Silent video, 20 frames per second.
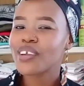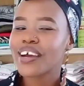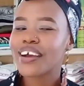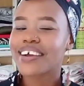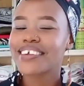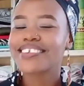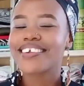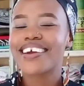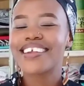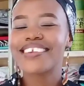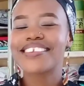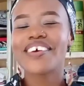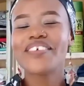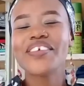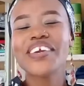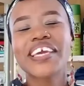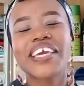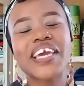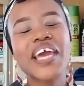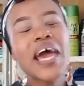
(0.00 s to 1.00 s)
be on a katikati ya
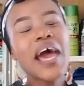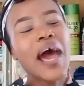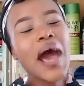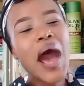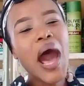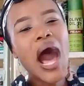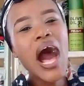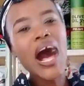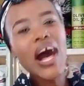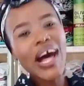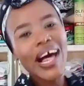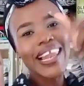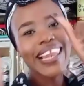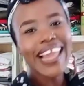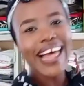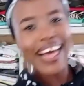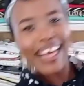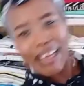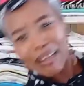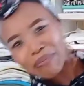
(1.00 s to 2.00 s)
wiki.
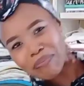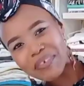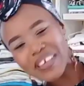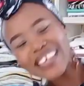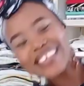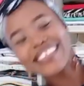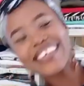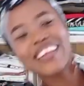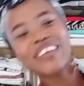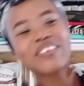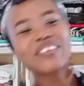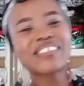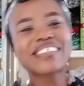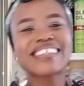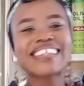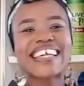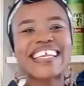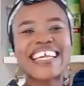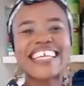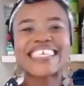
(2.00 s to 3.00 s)
Hold up! Yesterday
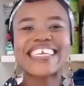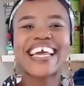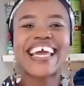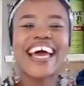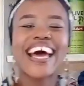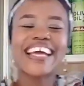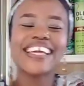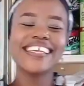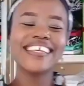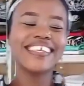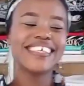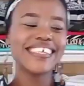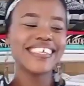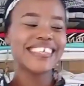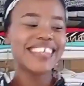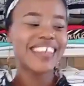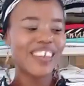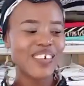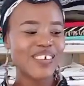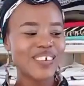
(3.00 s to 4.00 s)
was Saturday, I
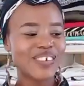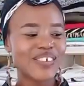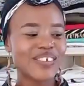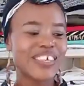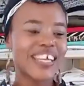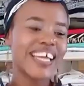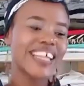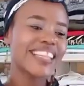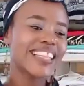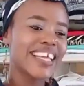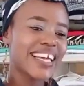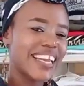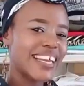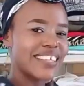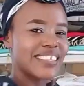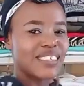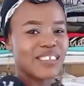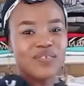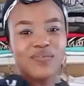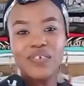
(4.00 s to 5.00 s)
did laundry and then
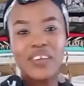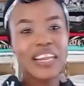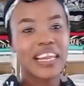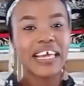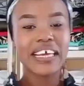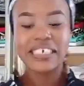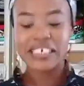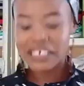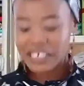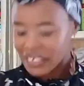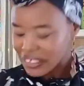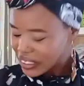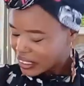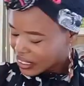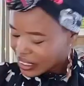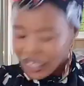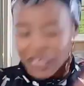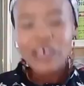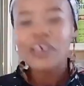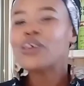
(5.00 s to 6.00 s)
I just felt like
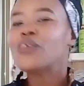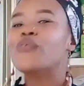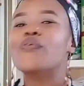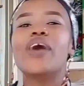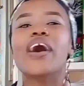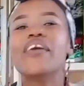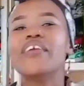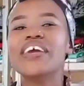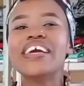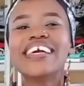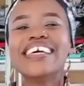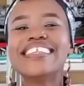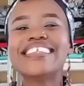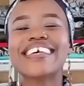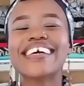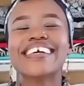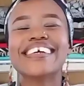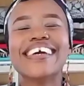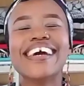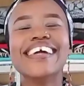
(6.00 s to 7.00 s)
wearing it
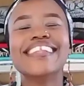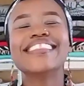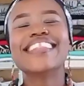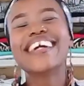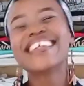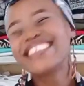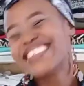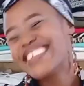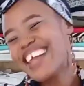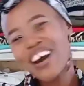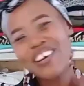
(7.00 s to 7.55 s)
again. That's